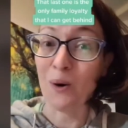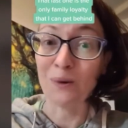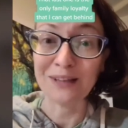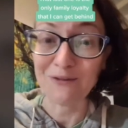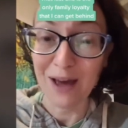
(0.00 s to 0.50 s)

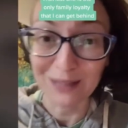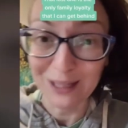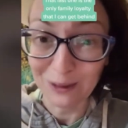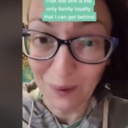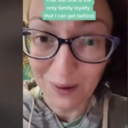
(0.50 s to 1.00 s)
only
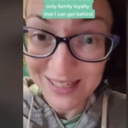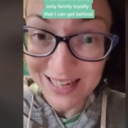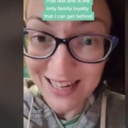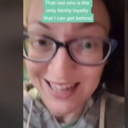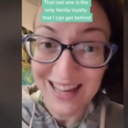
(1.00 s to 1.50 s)
family
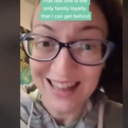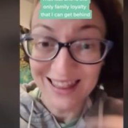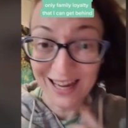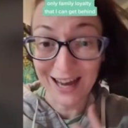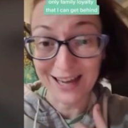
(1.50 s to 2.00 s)
loyalty
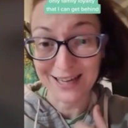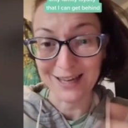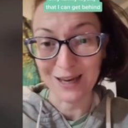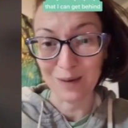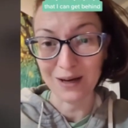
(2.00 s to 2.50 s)
that I can
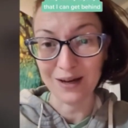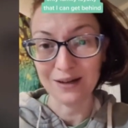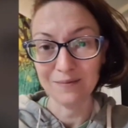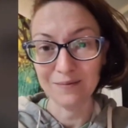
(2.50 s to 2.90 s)
get behind.